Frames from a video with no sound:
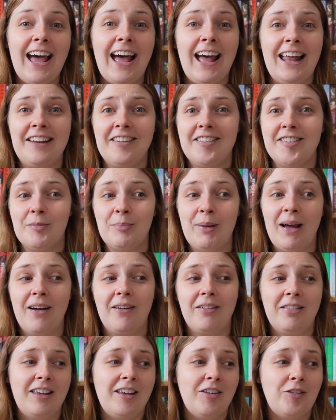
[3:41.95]
and it's
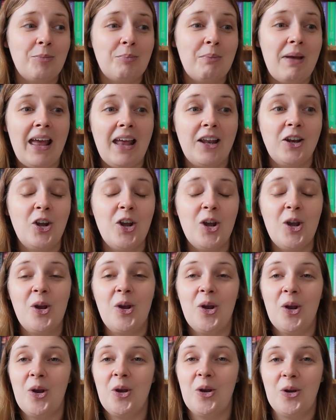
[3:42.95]
about these men
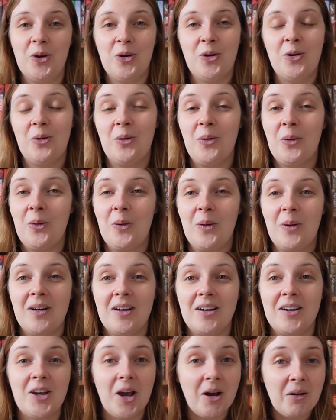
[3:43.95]
who
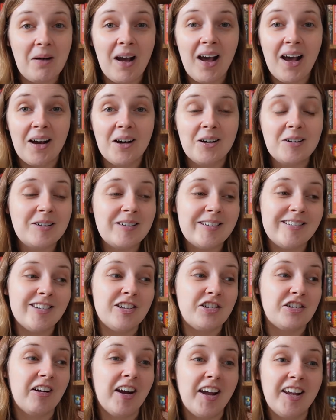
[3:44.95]
go out to
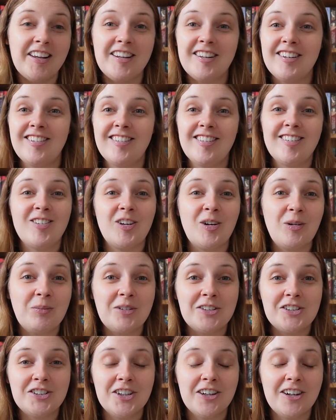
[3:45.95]
try and stop
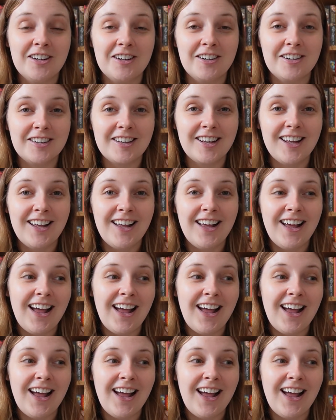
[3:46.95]
the shark,